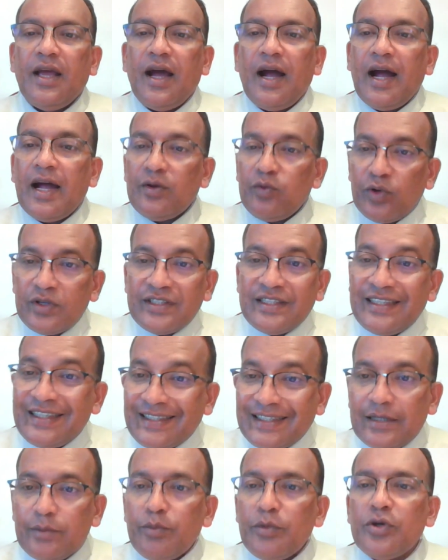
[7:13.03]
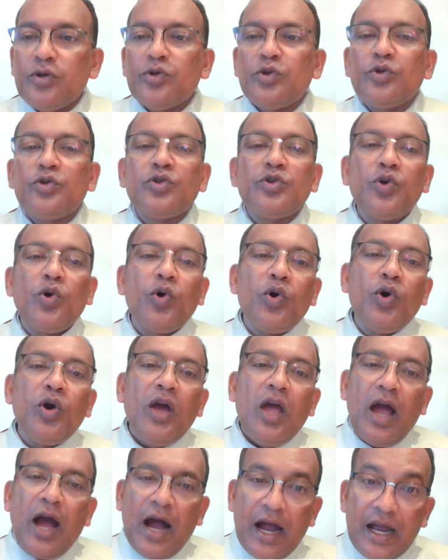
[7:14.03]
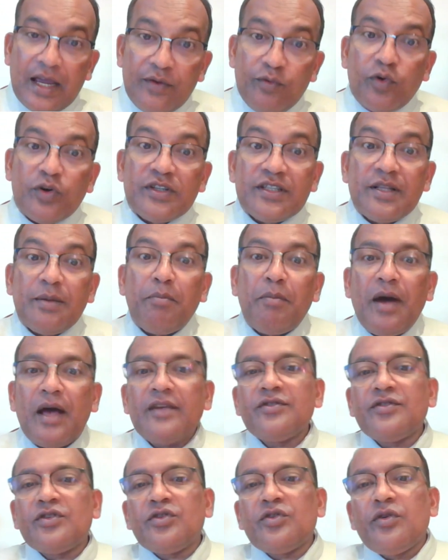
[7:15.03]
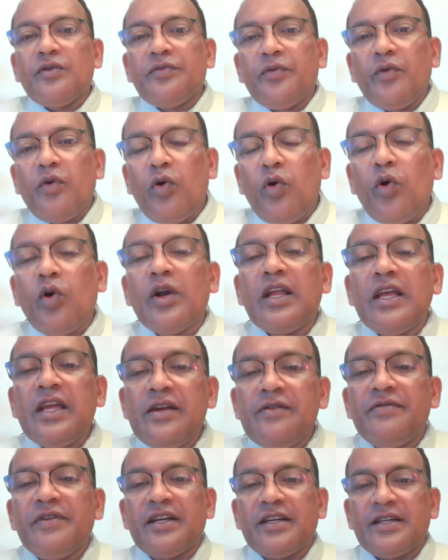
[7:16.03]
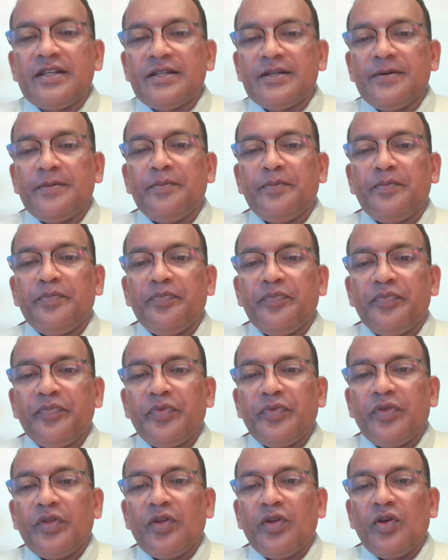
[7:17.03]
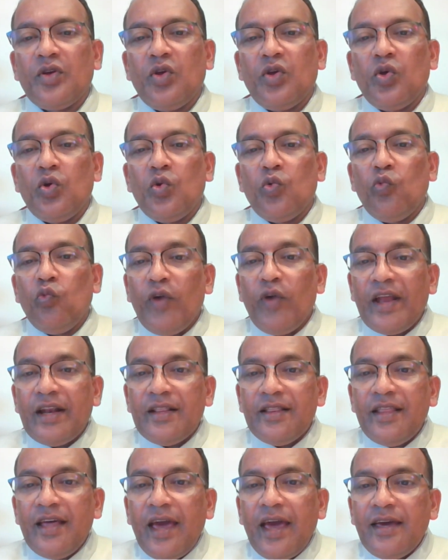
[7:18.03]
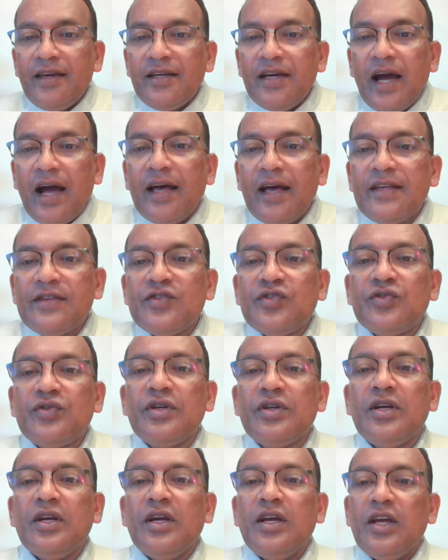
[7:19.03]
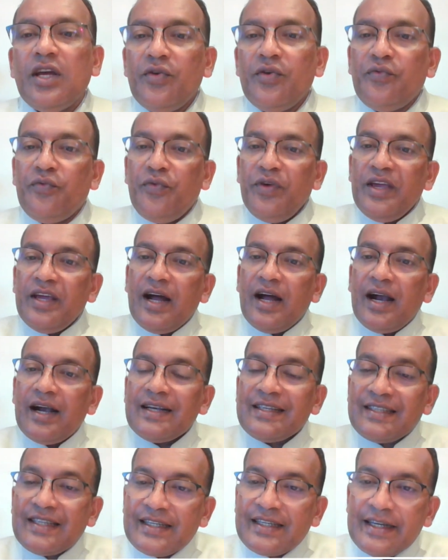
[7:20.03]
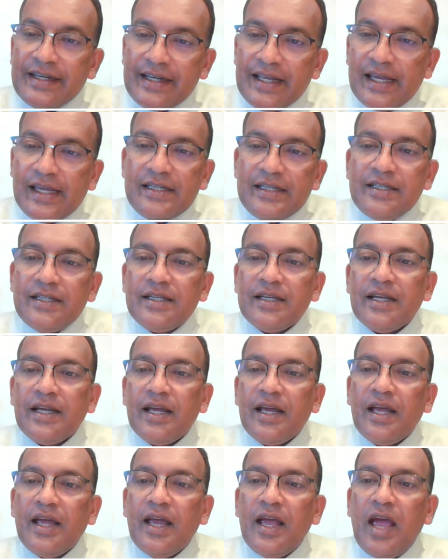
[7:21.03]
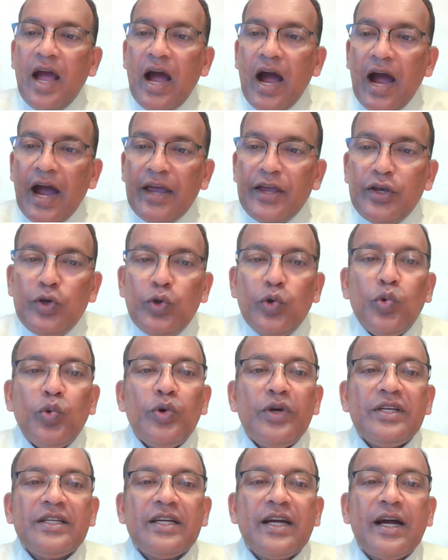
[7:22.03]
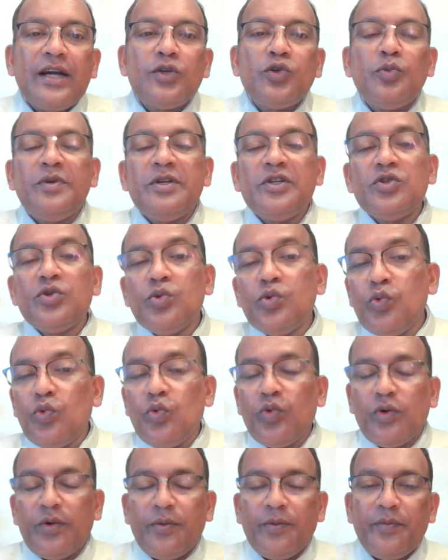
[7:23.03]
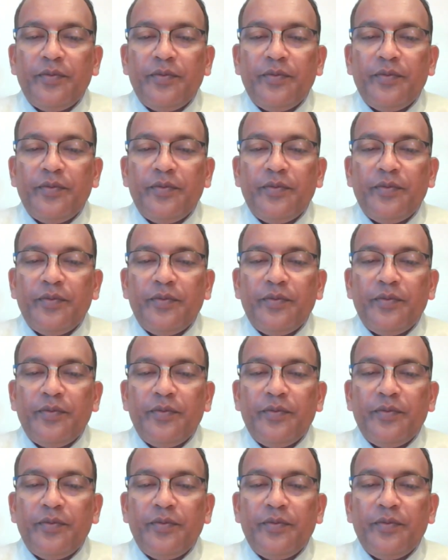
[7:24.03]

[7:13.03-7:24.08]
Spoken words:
I was determined to show I was the master of all event. When they asked if we had set a date, I knew it had to be soon.